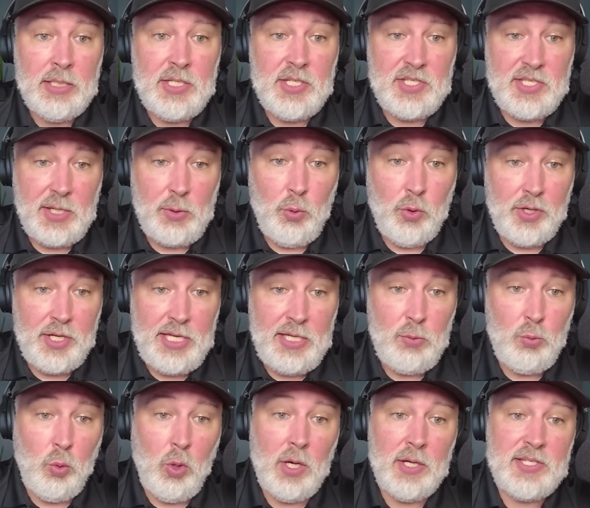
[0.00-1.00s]
to see where
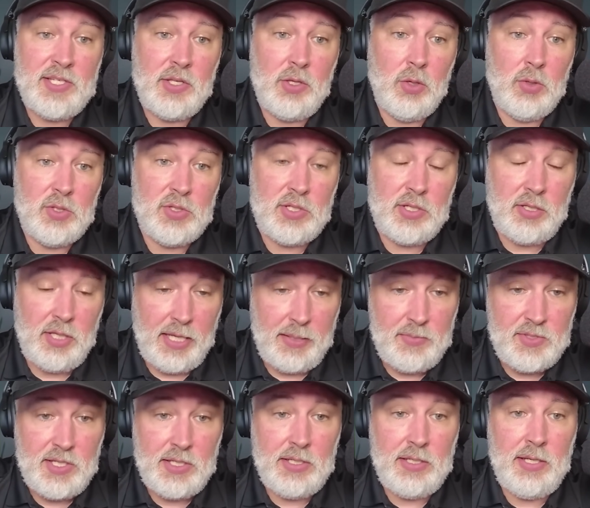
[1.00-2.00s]
he was in those
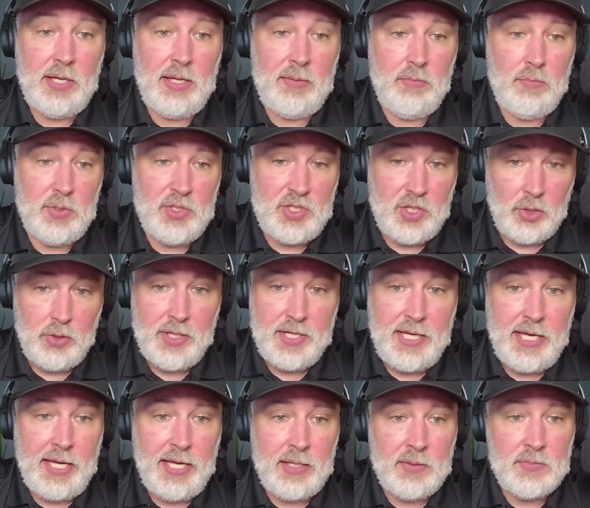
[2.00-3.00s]
Clemson and Missouri
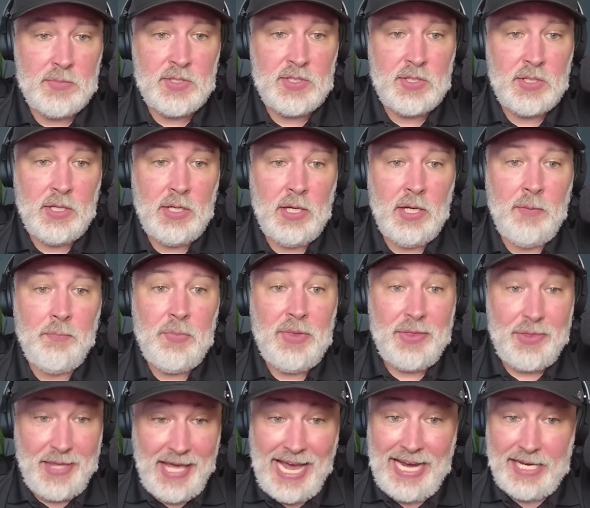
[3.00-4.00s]
games.
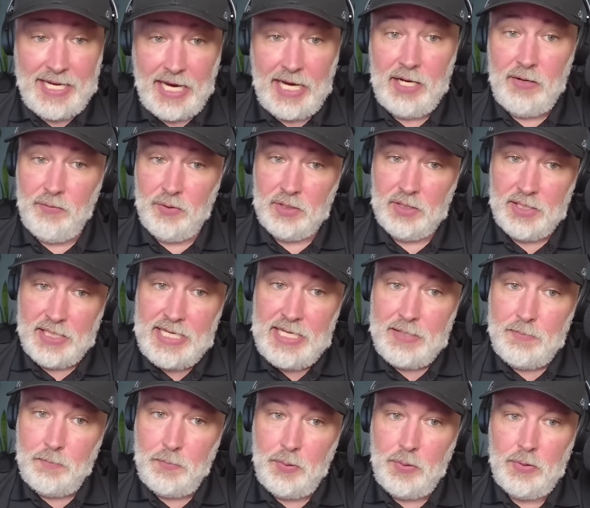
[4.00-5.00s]
That kind of a
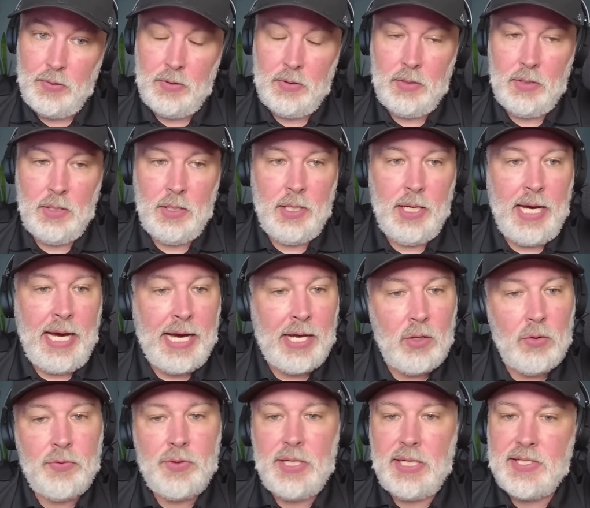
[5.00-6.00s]
leap, I
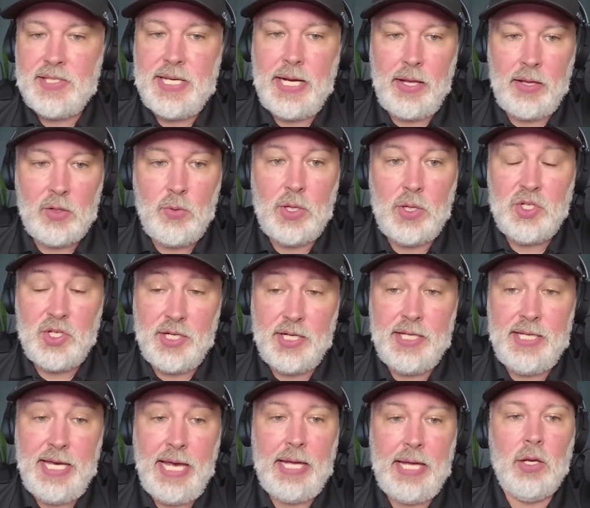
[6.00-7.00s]
don't think it's out of the question.
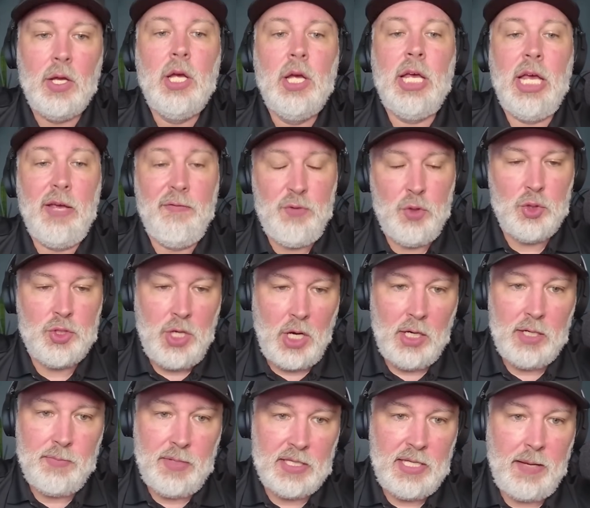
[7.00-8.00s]
And again, if you're
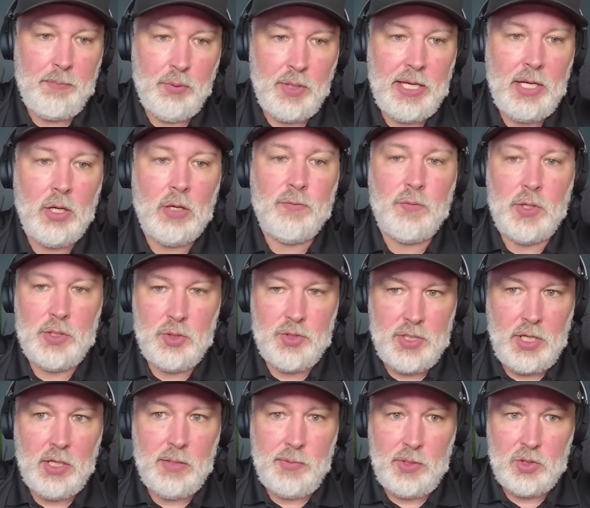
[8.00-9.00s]
talking about that playoff run, you're
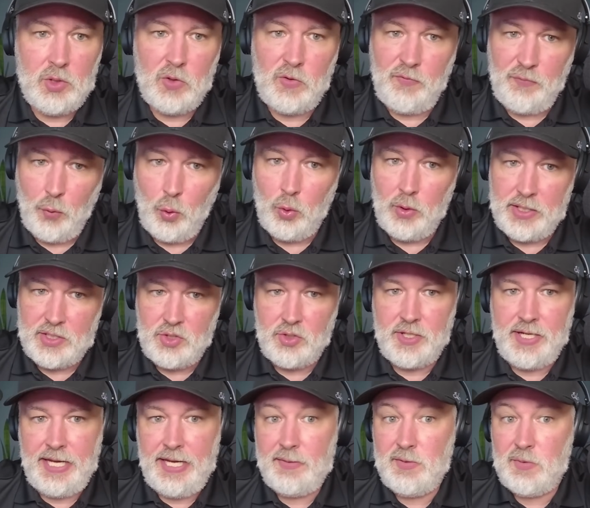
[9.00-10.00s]
talking about those 4
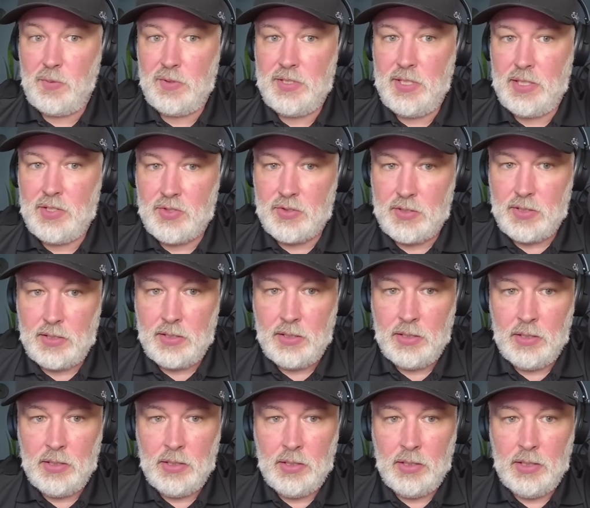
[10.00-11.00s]
extra games potentially
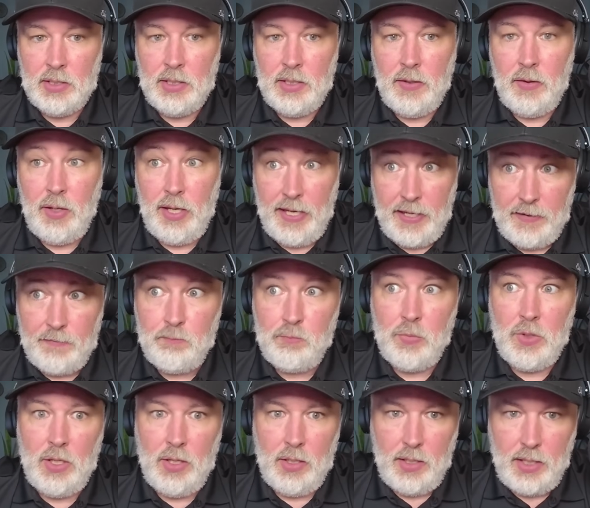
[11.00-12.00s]

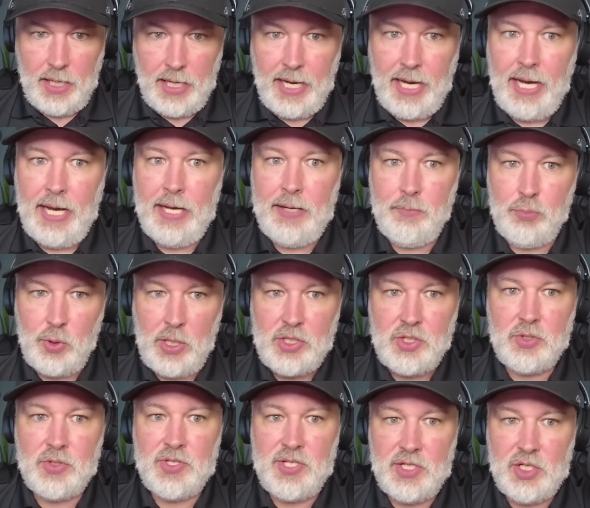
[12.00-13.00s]
in high
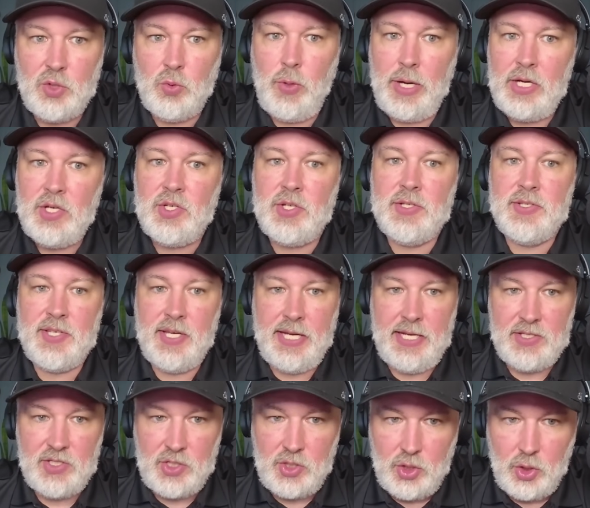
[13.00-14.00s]
pressure situations
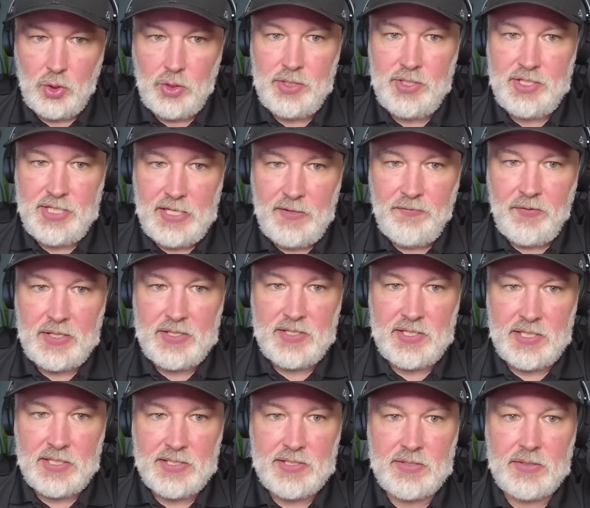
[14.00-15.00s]
against good
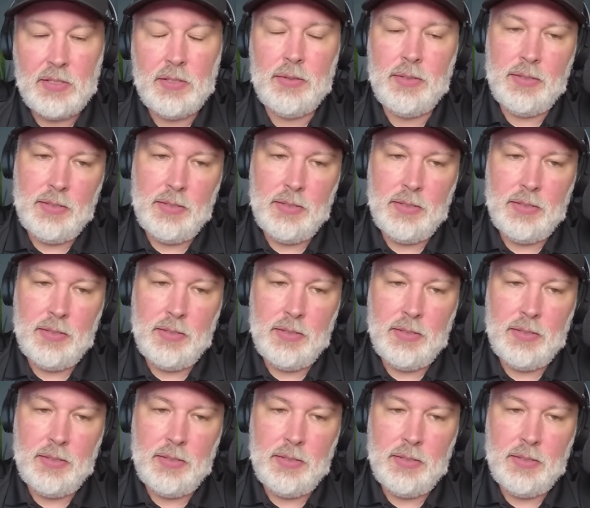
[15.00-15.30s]
defenses.